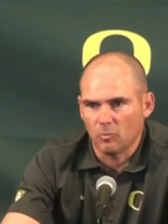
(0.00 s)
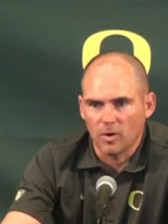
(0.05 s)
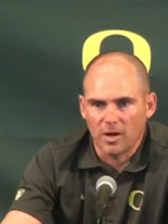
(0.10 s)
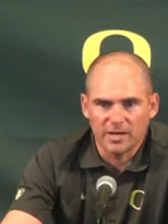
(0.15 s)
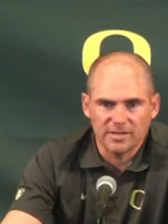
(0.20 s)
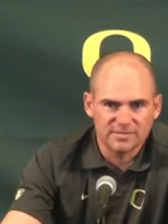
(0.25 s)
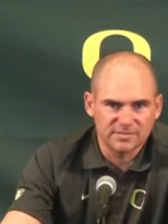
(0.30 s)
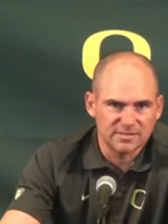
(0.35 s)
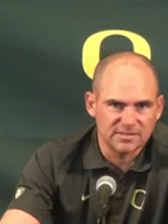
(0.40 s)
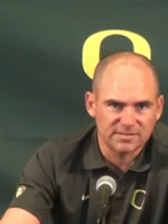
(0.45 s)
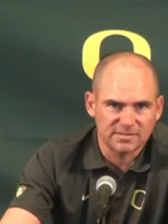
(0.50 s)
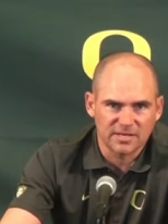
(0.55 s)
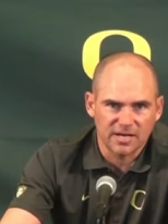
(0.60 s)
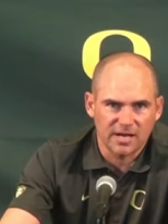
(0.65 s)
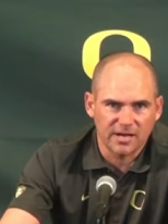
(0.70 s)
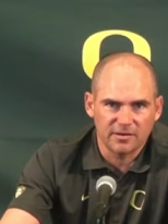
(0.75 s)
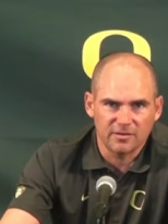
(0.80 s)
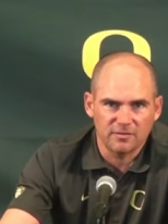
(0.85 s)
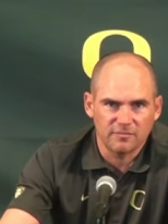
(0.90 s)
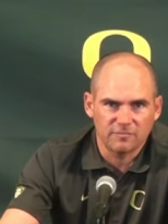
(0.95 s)
Why is this
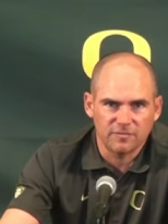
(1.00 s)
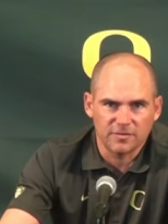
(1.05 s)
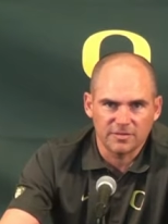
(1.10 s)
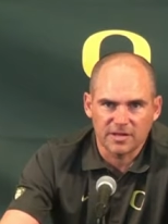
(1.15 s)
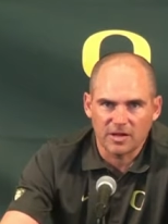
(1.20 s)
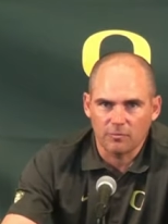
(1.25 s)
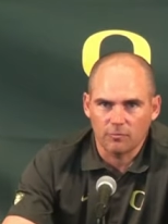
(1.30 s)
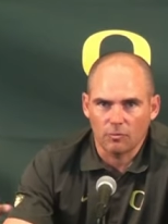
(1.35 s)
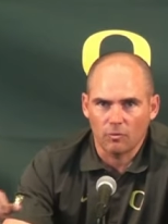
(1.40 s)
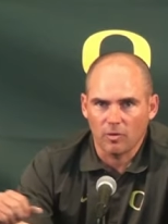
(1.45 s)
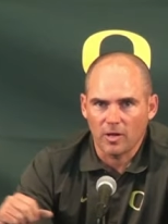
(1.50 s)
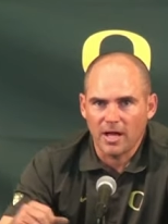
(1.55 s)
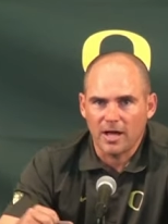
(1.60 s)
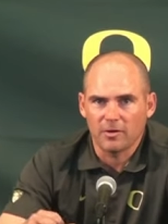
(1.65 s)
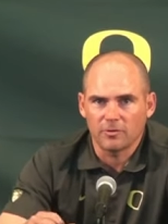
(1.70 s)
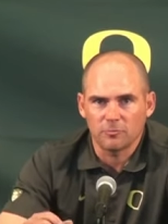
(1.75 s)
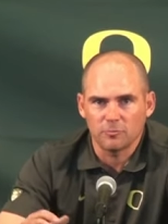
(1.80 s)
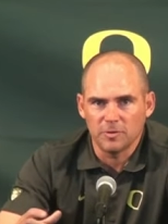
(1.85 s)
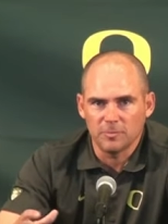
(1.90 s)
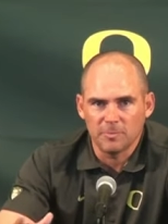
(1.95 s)
guy going to fit that role?
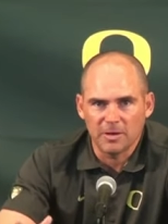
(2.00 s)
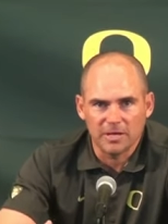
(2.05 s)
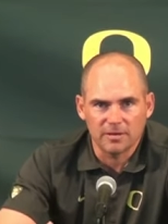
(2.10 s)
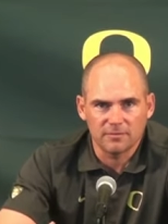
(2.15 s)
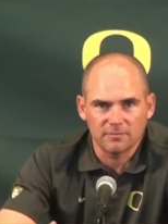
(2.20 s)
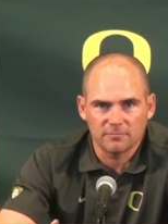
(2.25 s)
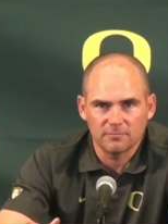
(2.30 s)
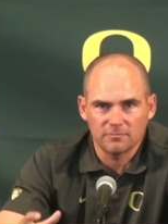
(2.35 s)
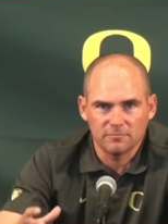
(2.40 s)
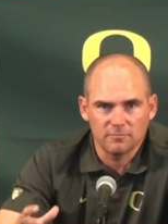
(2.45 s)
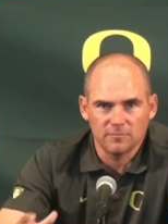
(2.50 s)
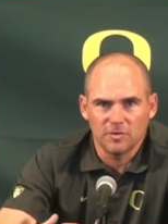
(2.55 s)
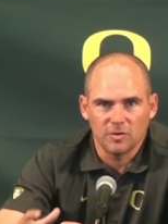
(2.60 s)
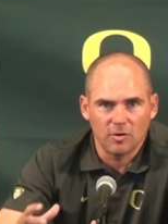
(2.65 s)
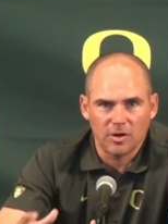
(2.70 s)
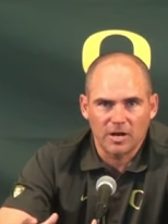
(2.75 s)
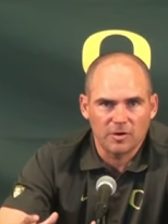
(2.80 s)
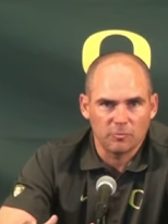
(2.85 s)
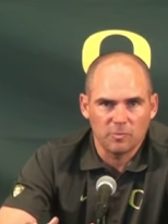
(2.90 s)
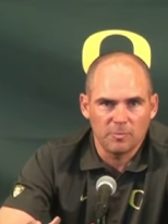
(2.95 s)
How do we make you
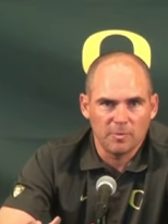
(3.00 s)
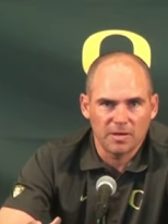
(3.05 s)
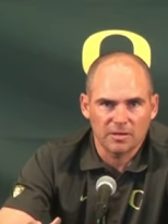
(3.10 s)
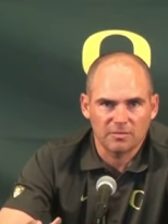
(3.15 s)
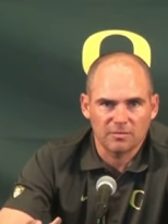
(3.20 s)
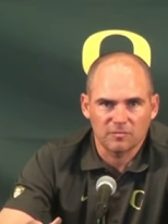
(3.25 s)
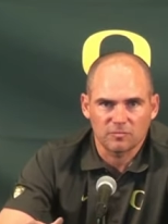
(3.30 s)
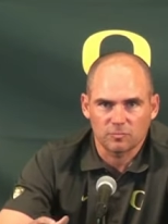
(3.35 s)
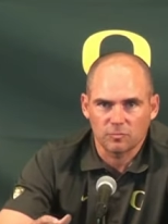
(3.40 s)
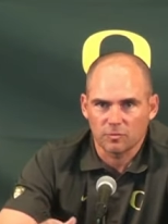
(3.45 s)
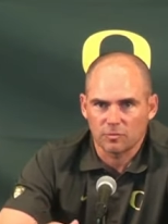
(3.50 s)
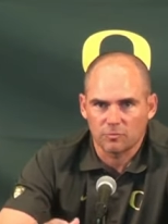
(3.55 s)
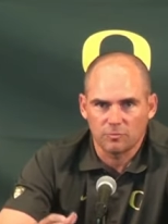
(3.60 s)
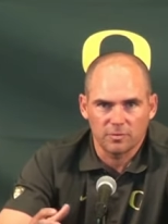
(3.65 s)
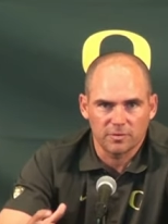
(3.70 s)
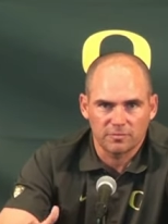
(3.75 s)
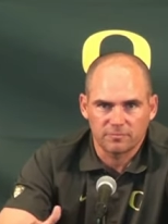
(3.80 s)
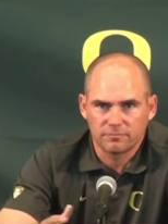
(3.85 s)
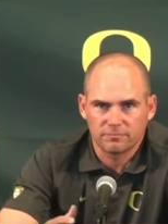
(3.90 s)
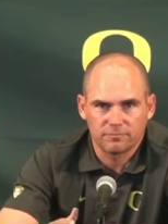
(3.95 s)
know how do we make this work
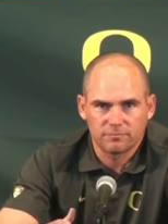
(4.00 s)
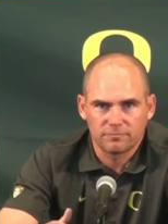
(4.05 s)
with